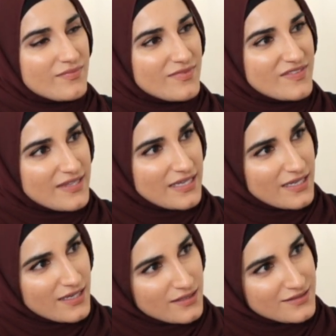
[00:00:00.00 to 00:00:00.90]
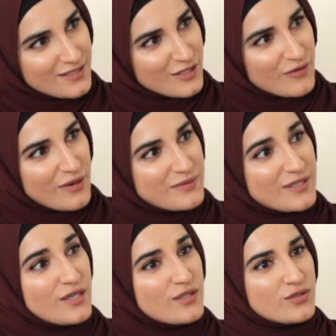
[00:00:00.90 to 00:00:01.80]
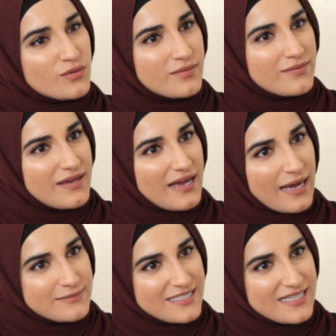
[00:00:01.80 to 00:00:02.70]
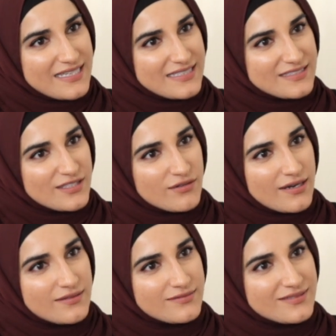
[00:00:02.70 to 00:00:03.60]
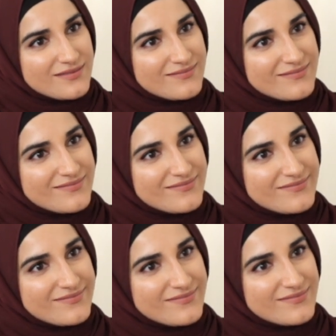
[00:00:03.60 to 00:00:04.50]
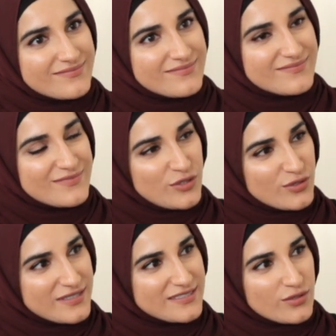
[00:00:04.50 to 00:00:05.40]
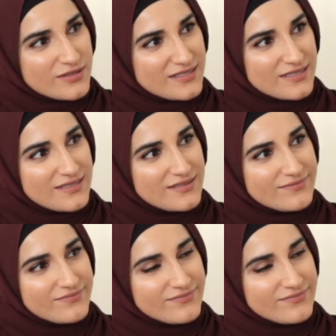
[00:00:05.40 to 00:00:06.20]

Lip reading: sinking into the ground. So I'm sinking into the ground. You're exhausted.